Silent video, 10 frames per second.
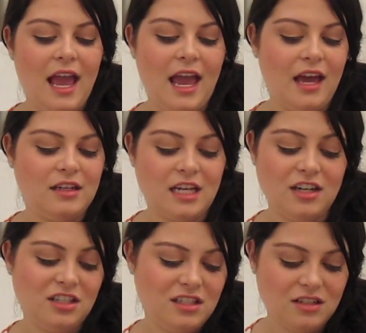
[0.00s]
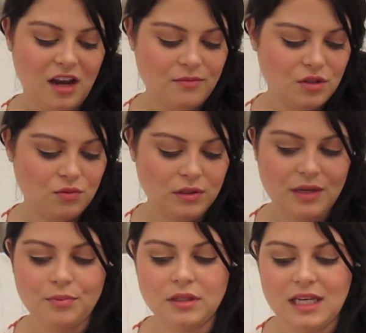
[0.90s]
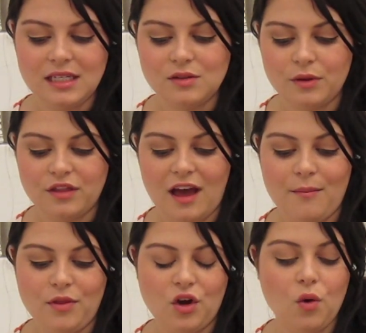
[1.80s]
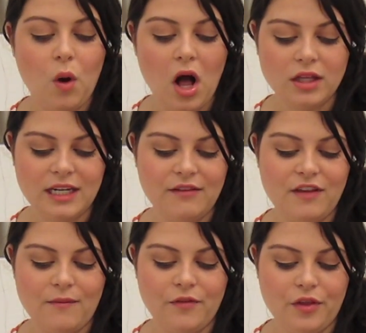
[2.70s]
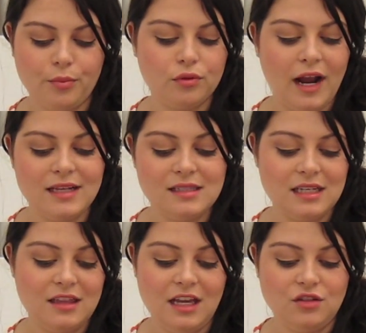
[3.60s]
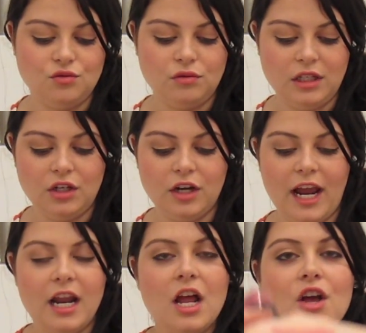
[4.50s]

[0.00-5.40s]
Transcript: And I'm just really pleased with them. The quality of them for the price I think is really great.